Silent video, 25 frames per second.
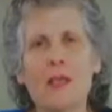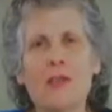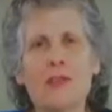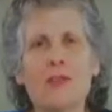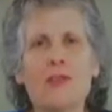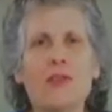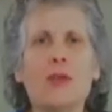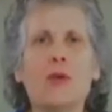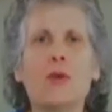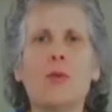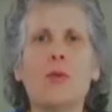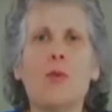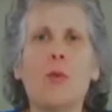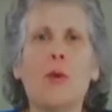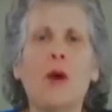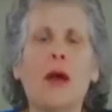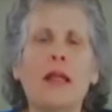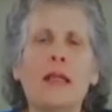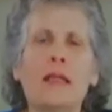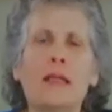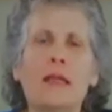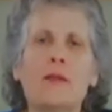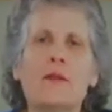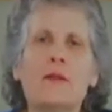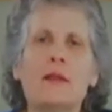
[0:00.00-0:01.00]
So
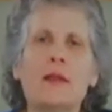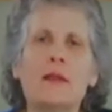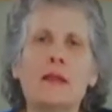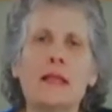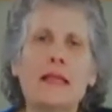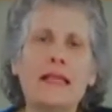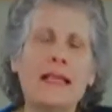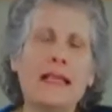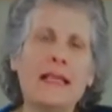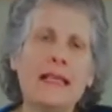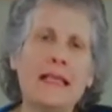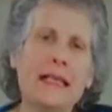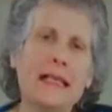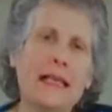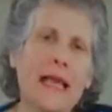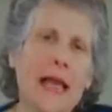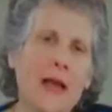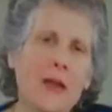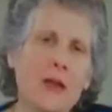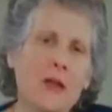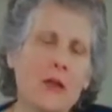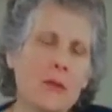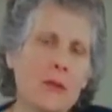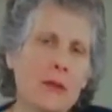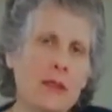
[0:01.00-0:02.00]
what the key
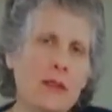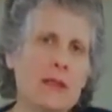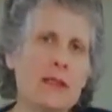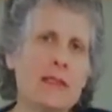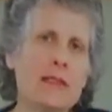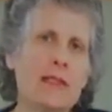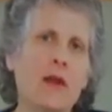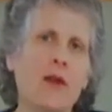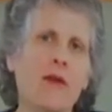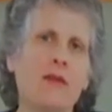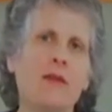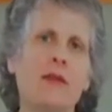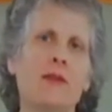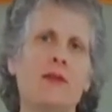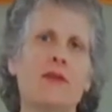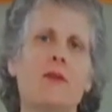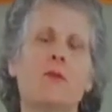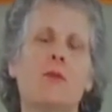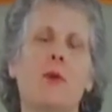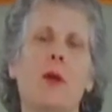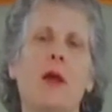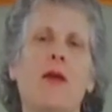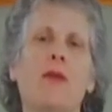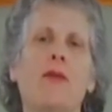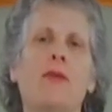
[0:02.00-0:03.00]
elements of this
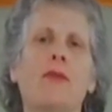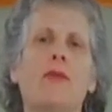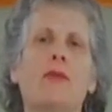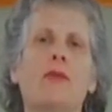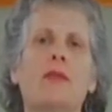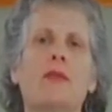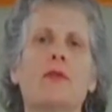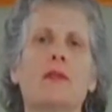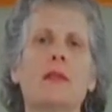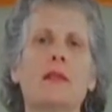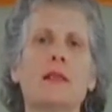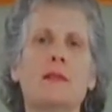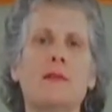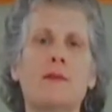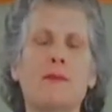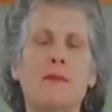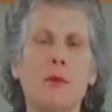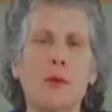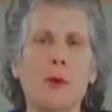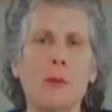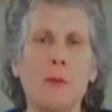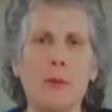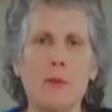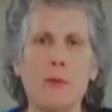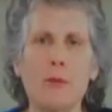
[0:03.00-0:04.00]
breath, this
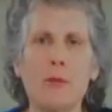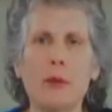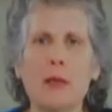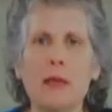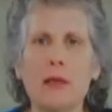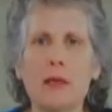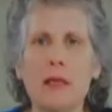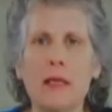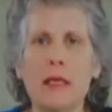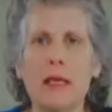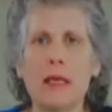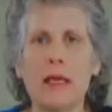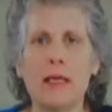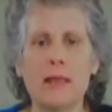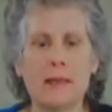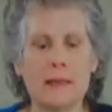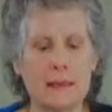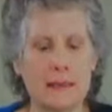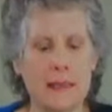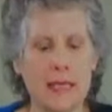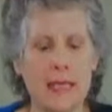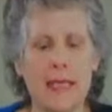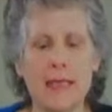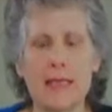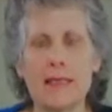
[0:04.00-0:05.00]
form of breathing
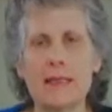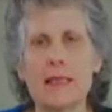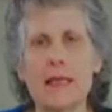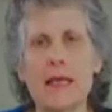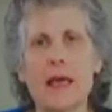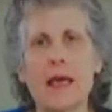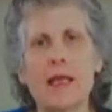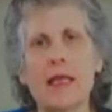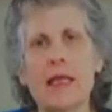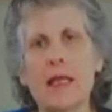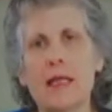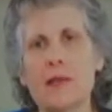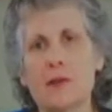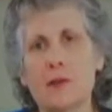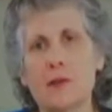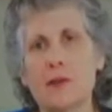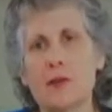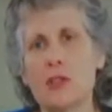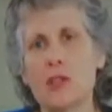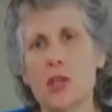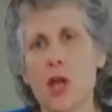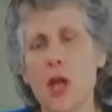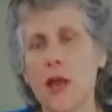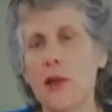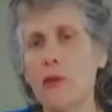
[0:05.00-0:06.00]
is that it's
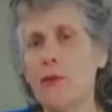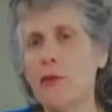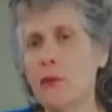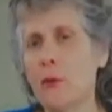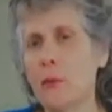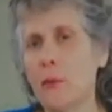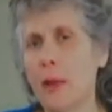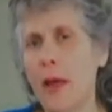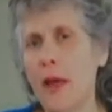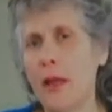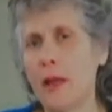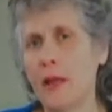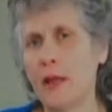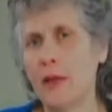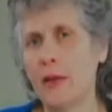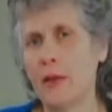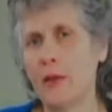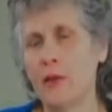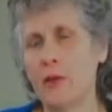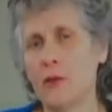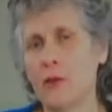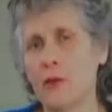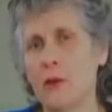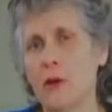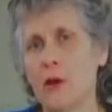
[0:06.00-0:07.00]
diaphragmatic.
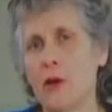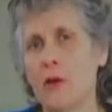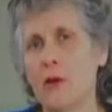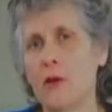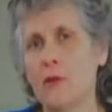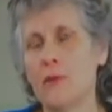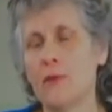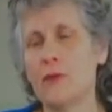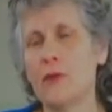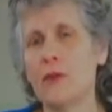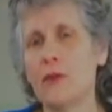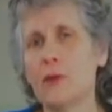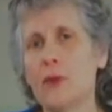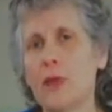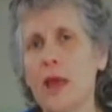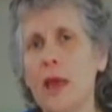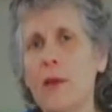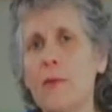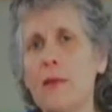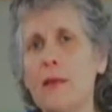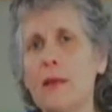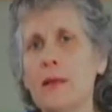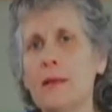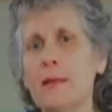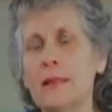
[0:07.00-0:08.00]
So
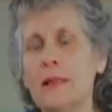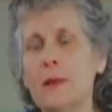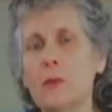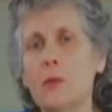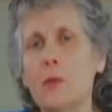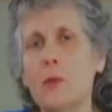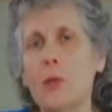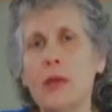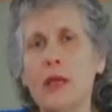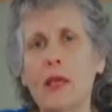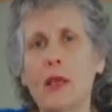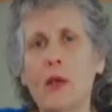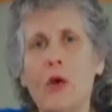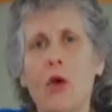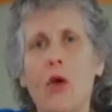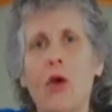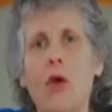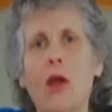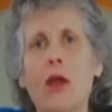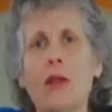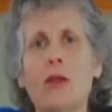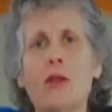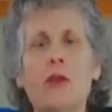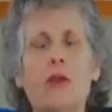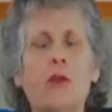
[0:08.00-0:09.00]
that means that we
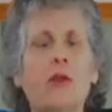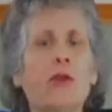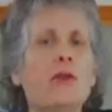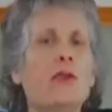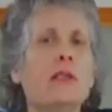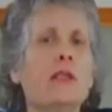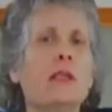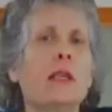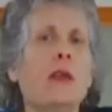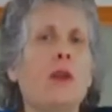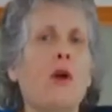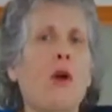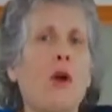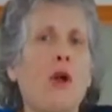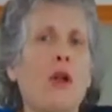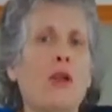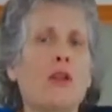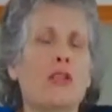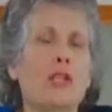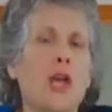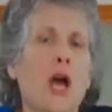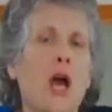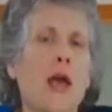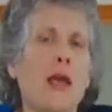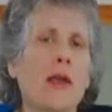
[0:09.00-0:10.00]
are using our
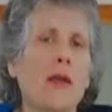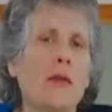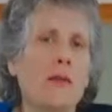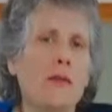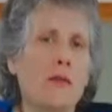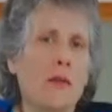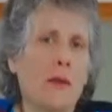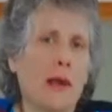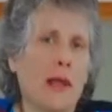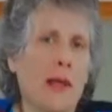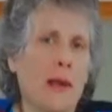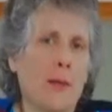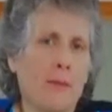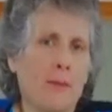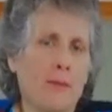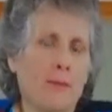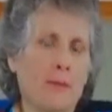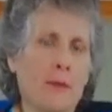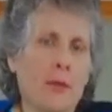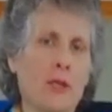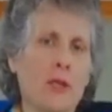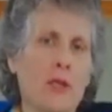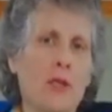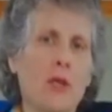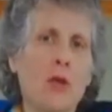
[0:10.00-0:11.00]
diaphragm,
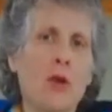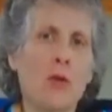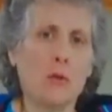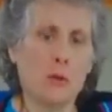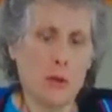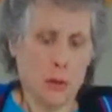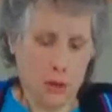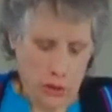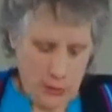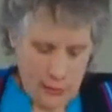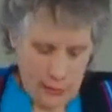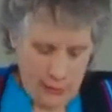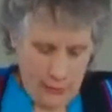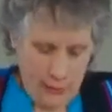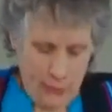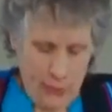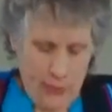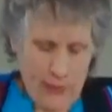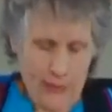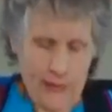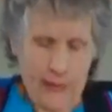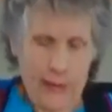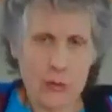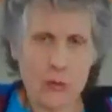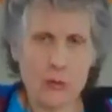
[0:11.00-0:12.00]
which is a
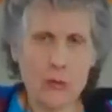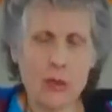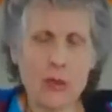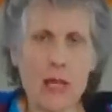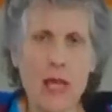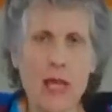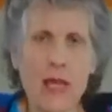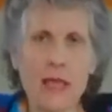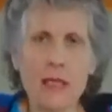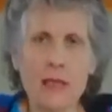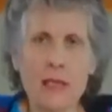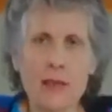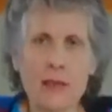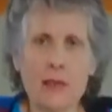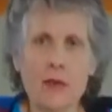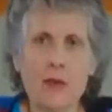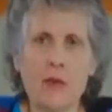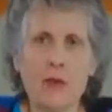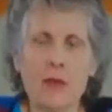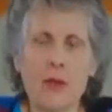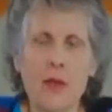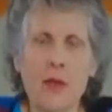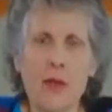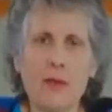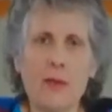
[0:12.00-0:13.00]
muscle that is
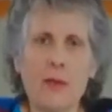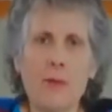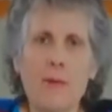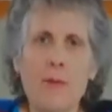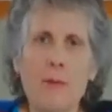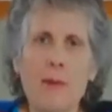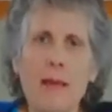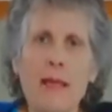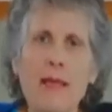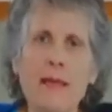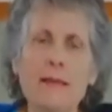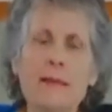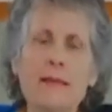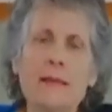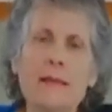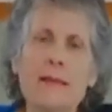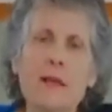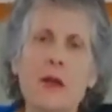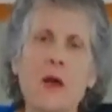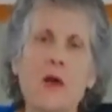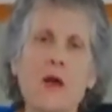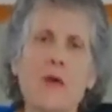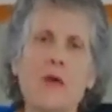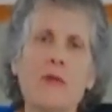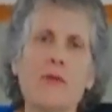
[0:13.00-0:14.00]
at the base
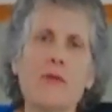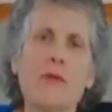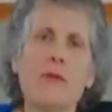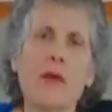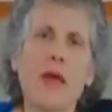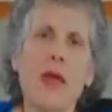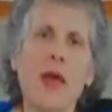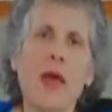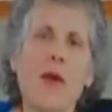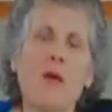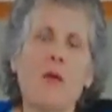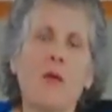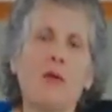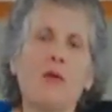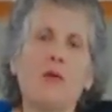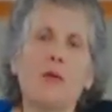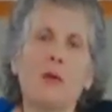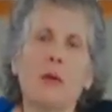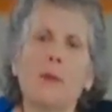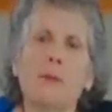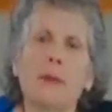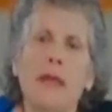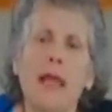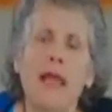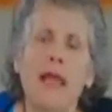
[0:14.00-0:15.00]
of our rib